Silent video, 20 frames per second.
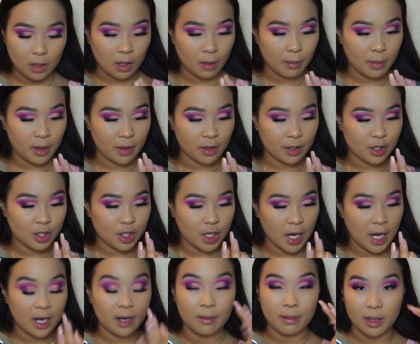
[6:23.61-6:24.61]
I'm in the
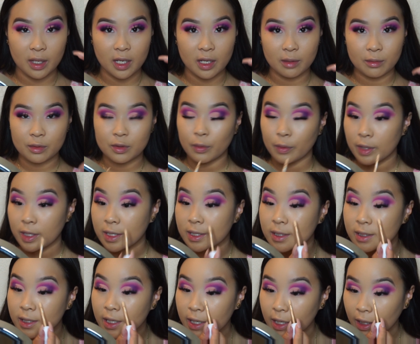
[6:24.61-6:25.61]
shade Medium
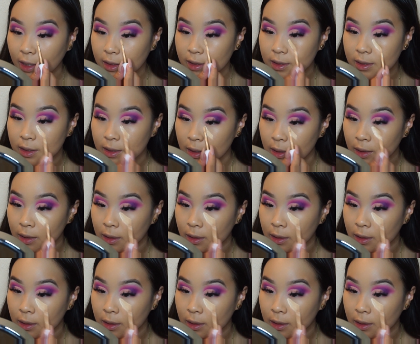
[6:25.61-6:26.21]
26.